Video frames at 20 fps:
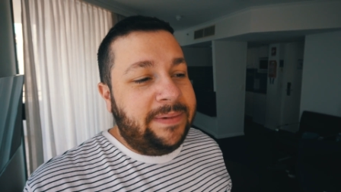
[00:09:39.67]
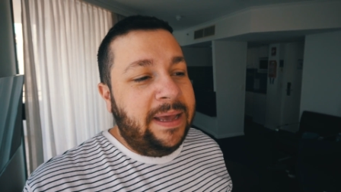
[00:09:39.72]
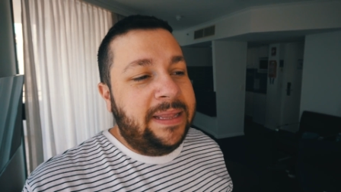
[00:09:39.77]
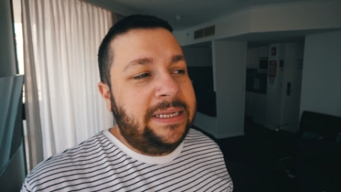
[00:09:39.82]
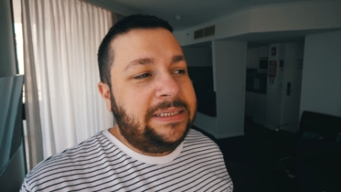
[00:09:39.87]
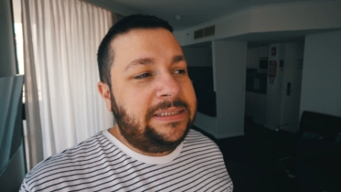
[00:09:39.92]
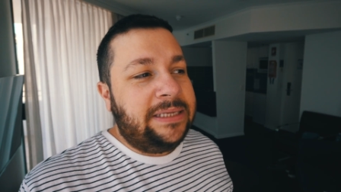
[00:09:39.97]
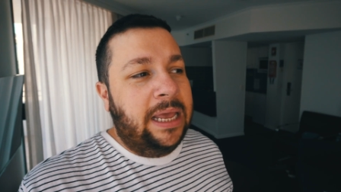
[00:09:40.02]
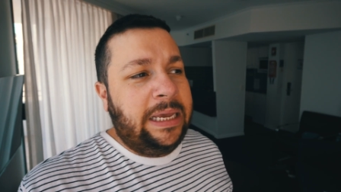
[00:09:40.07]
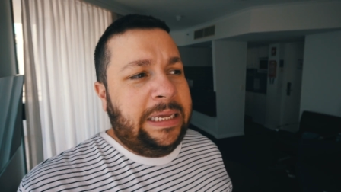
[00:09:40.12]
and
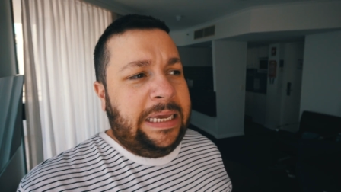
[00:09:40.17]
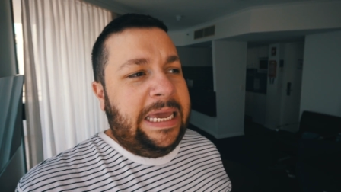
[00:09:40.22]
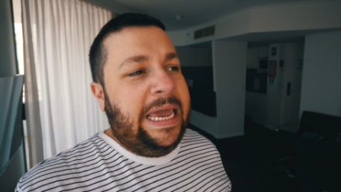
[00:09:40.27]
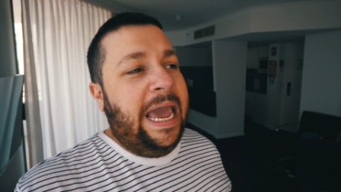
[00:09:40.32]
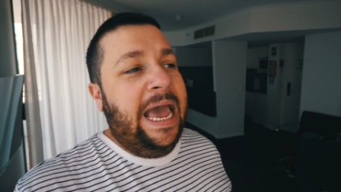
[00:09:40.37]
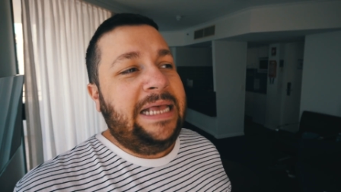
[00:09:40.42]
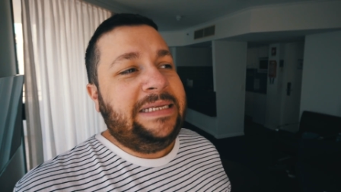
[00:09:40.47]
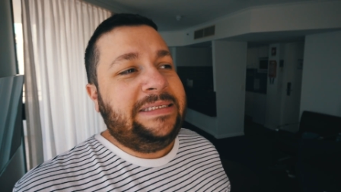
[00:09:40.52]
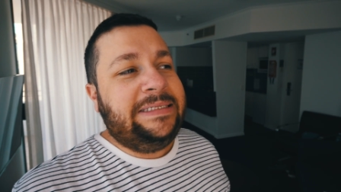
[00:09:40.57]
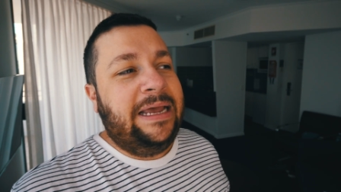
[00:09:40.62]
it's like he
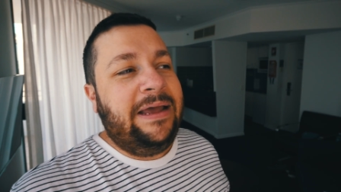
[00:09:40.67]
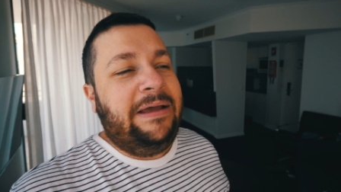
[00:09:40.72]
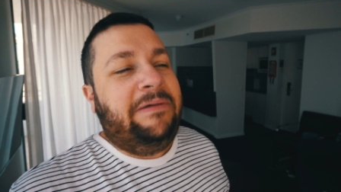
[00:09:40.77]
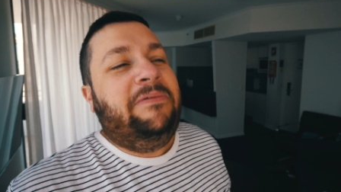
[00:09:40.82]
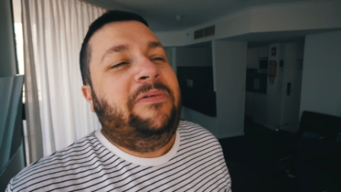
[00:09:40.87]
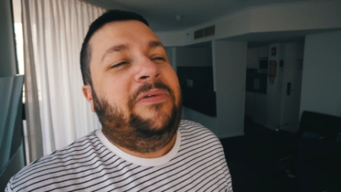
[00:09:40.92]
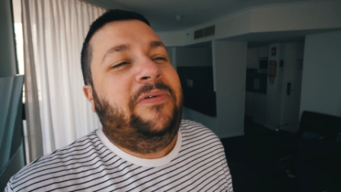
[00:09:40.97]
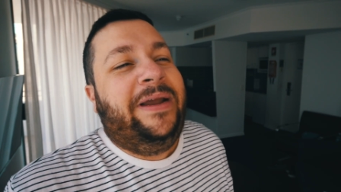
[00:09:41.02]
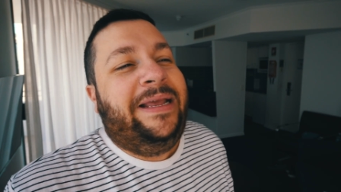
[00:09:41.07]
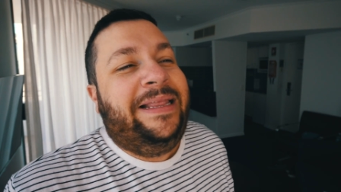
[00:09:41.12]
has a
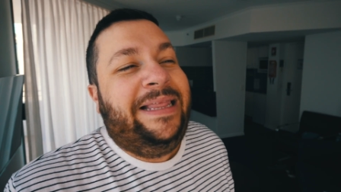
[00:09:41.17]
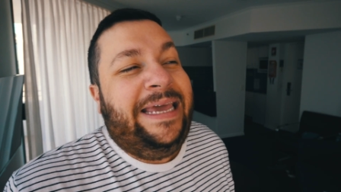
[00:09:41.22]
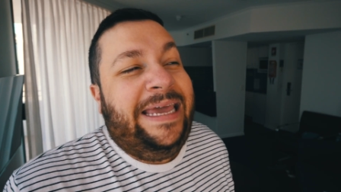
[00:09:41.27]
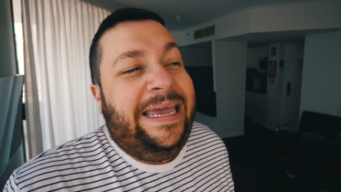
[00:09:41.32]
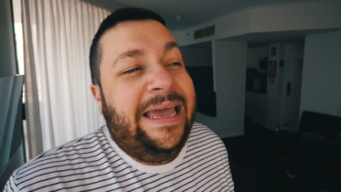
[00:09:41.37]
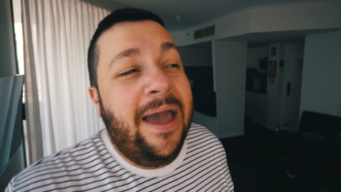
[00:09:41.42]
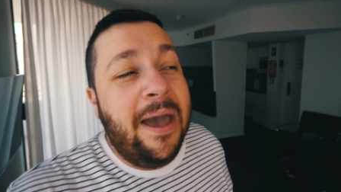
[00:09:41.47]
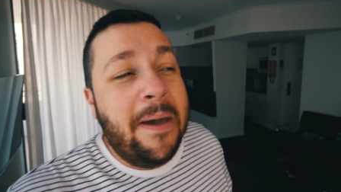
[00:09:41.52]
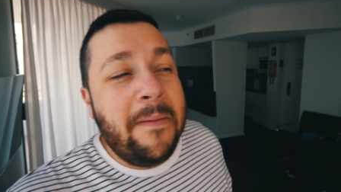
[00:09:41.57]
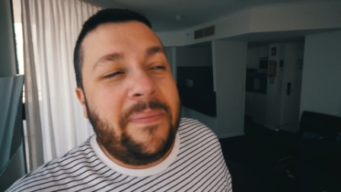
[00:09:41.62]

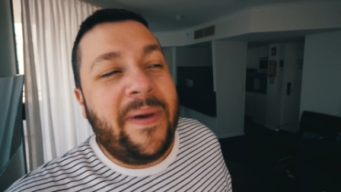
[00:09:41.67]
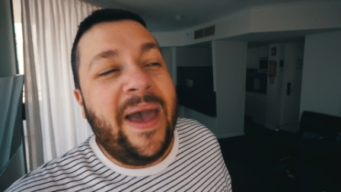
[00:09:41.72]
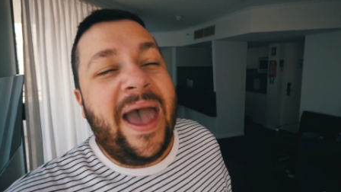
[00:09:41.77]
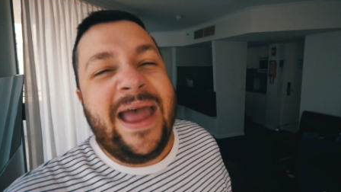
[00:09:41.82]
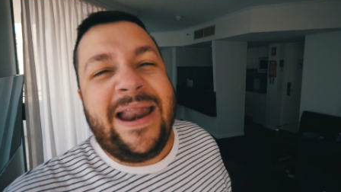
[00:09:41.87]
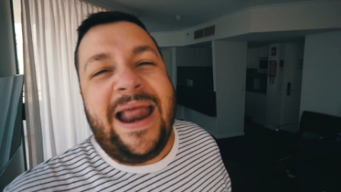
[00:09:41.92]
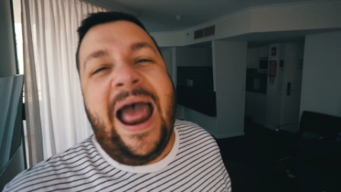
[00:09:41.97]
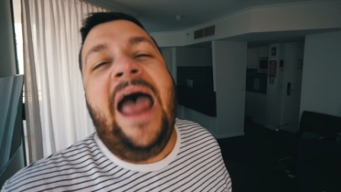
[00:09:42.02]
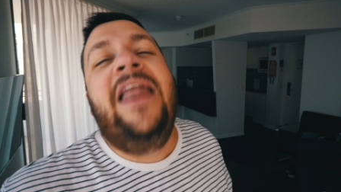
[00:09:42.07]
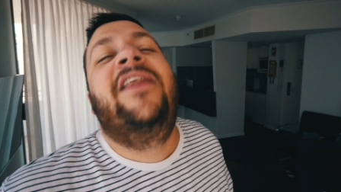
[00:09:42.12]
really
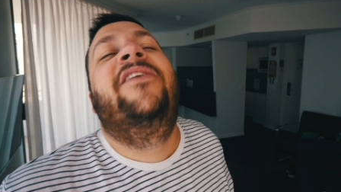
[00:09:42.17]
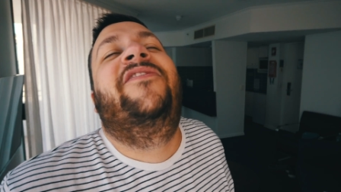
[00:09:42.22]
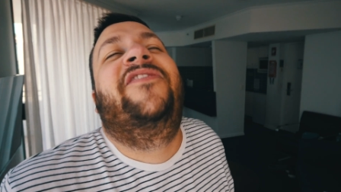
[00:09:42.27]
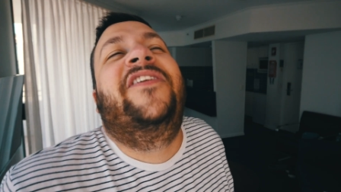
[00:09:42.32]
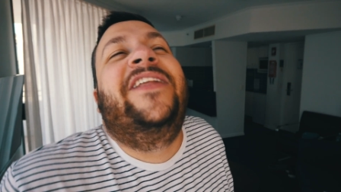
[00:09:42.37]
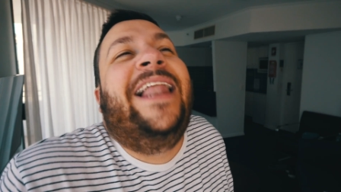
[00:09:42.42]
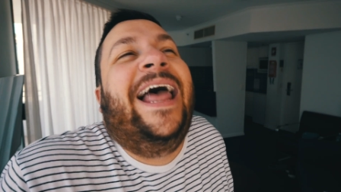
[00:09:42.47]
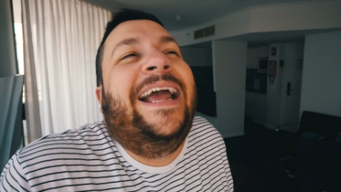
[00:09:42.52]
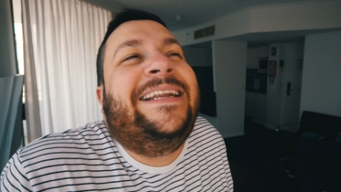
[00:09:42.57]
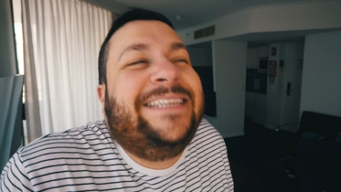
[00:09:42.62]
bad
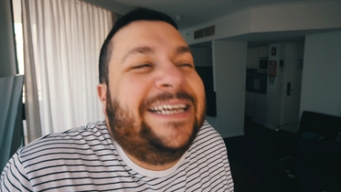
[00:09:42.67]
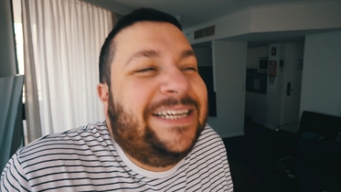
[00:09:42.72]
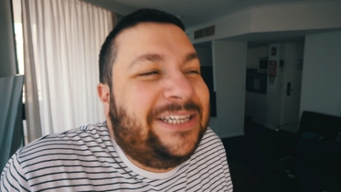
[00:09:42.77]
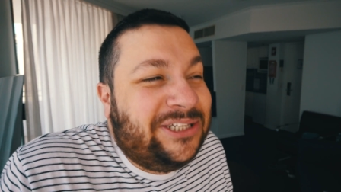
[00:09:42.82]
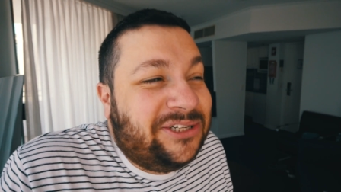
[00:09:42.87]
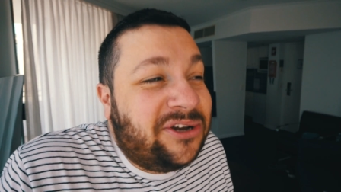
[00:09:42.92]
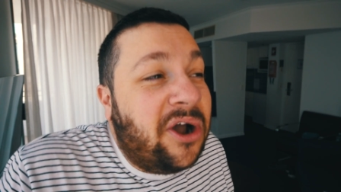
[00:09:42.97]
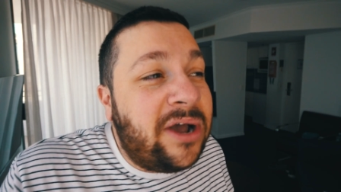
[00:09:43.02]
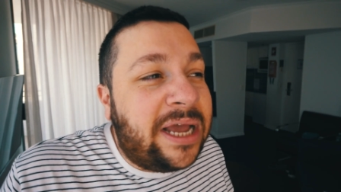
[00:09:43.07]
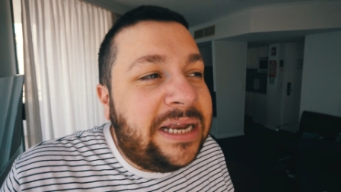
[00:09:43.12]
anaphylactic
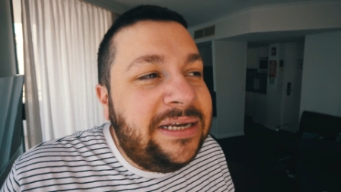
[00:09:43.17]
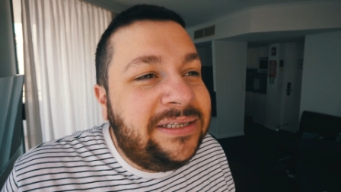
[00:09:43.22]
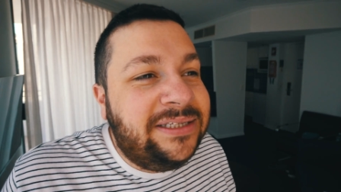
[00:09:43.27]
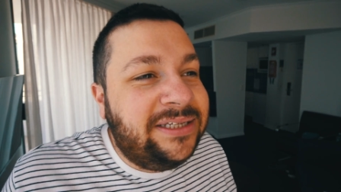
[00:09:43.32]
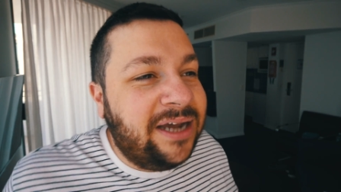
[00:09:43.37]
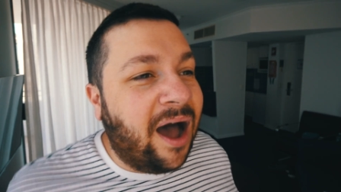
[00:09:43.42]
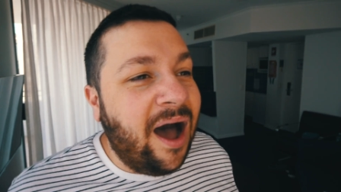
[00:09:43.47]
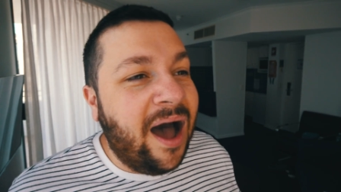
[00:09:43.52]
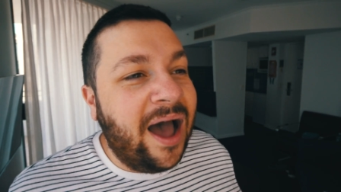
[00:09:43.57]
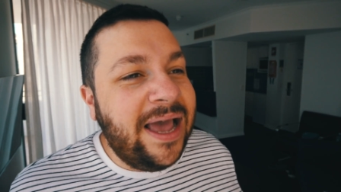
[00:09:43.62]
shock and
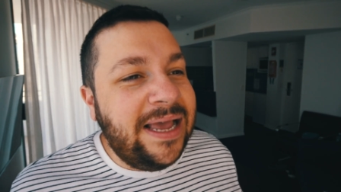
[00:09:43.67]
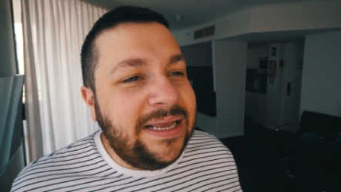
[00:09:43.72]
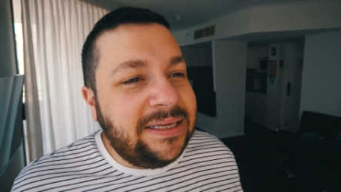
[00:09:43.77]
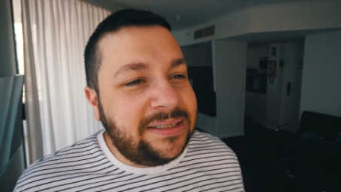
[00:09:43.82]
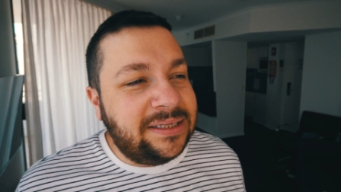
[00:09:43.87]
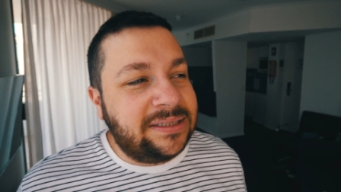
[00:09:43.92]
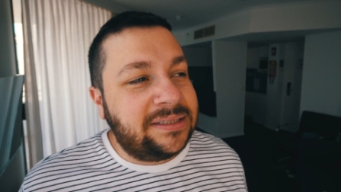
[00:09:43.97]
dies.